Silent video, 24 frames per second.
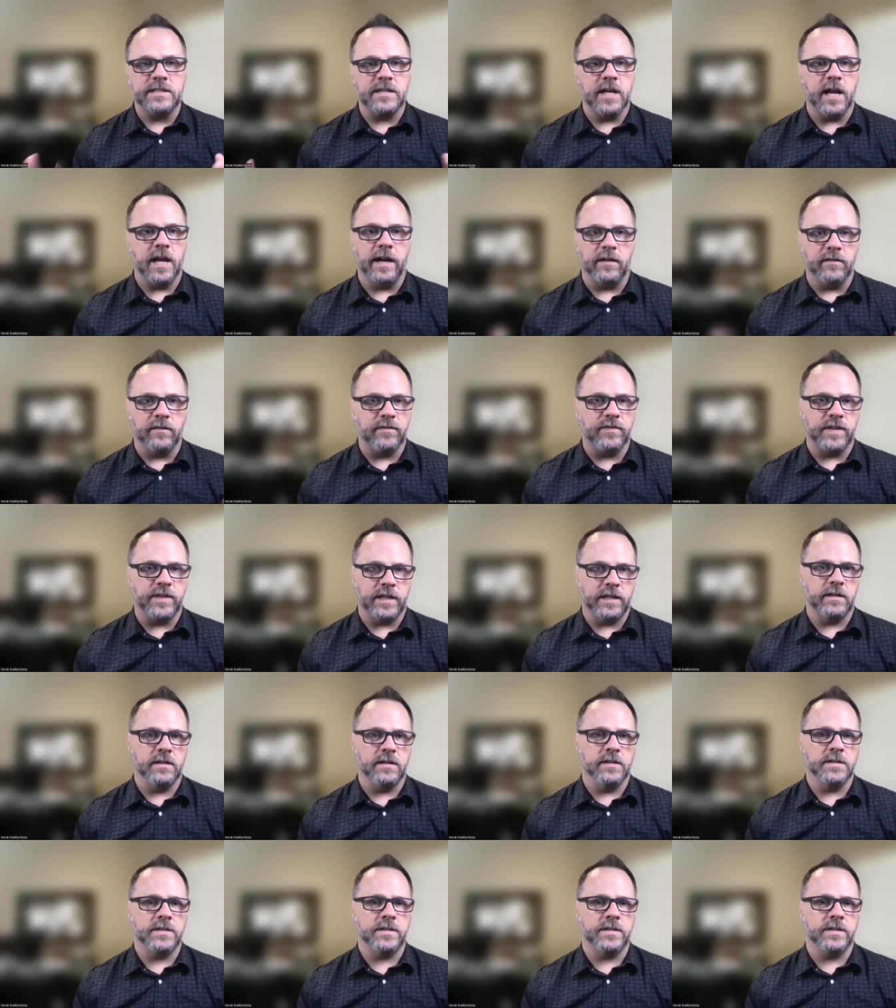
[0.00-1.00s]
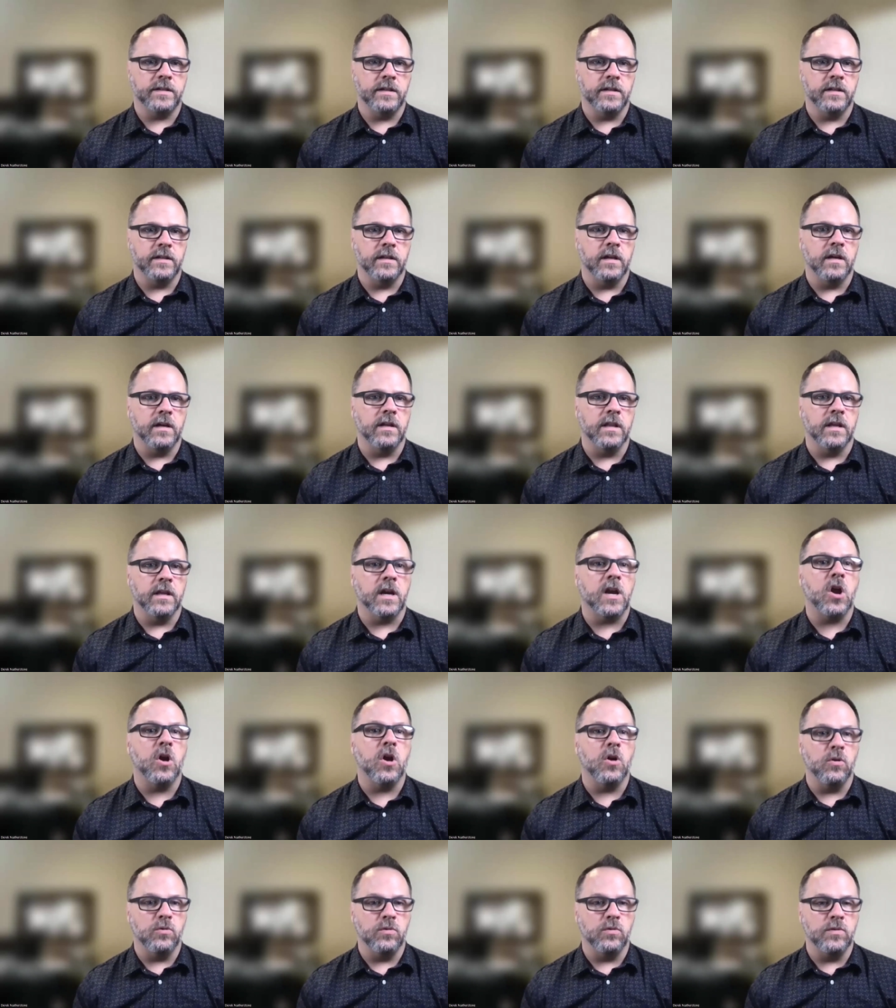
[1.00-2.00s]
side of things, on the
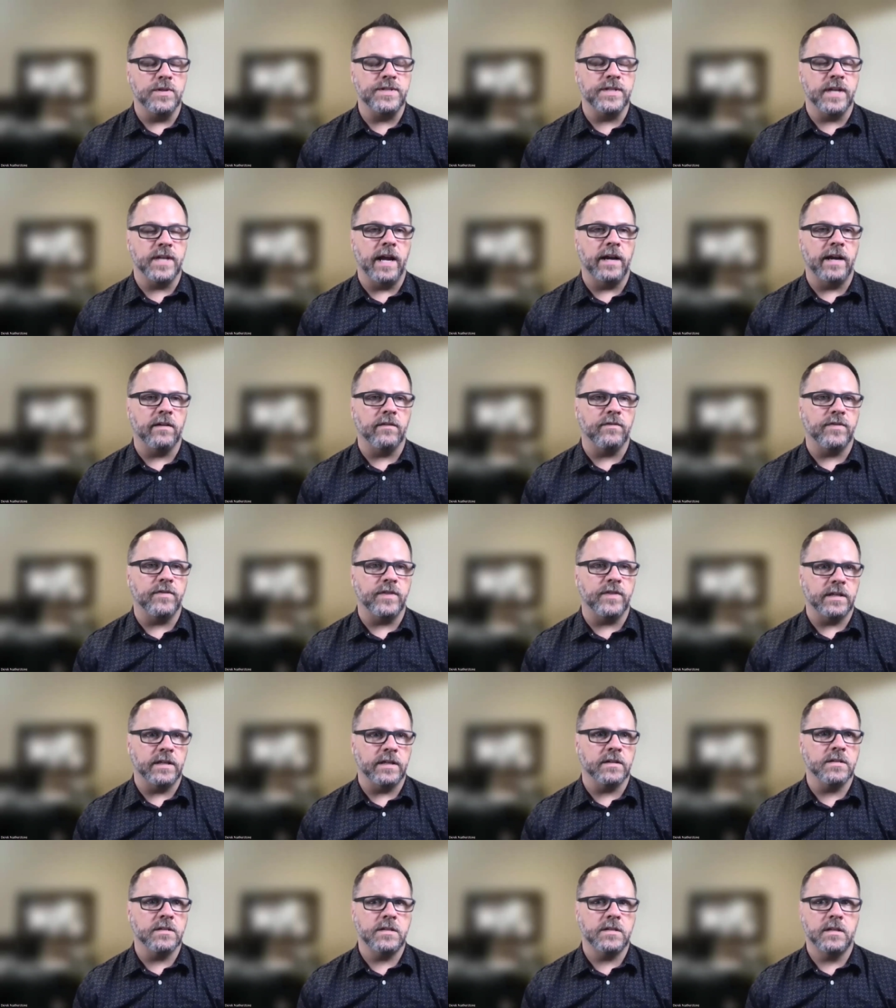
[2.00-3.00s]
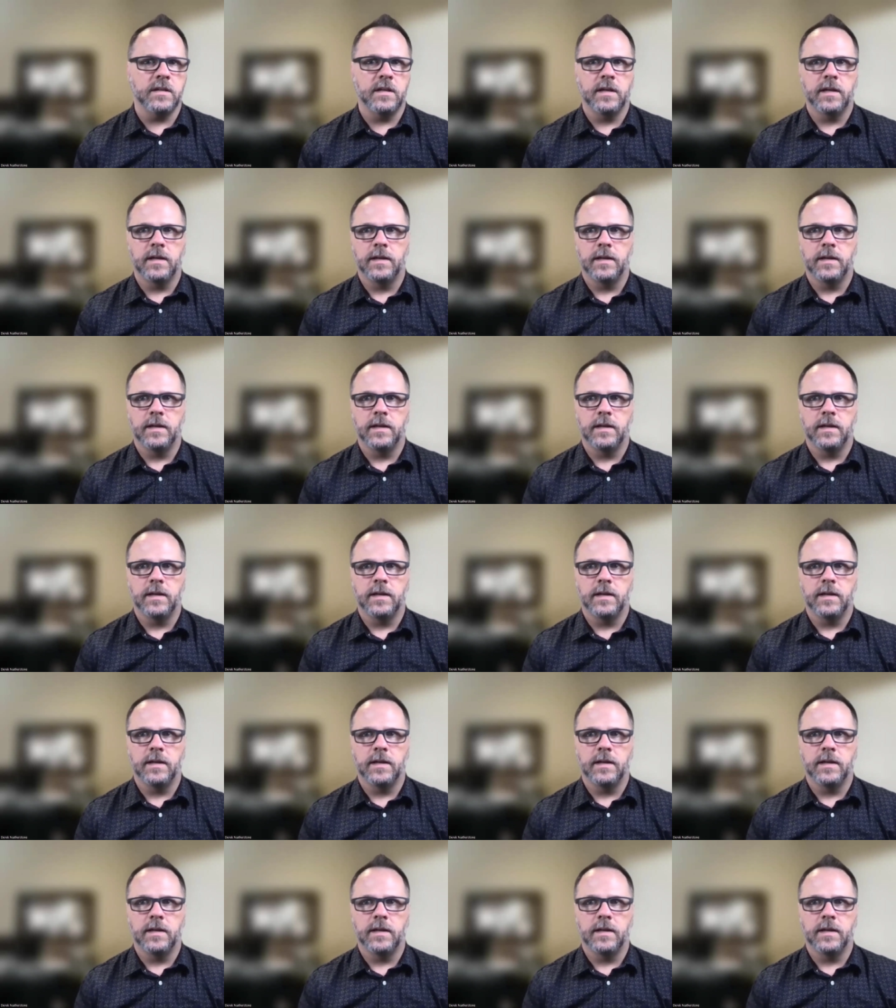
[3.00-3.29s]
code side of things,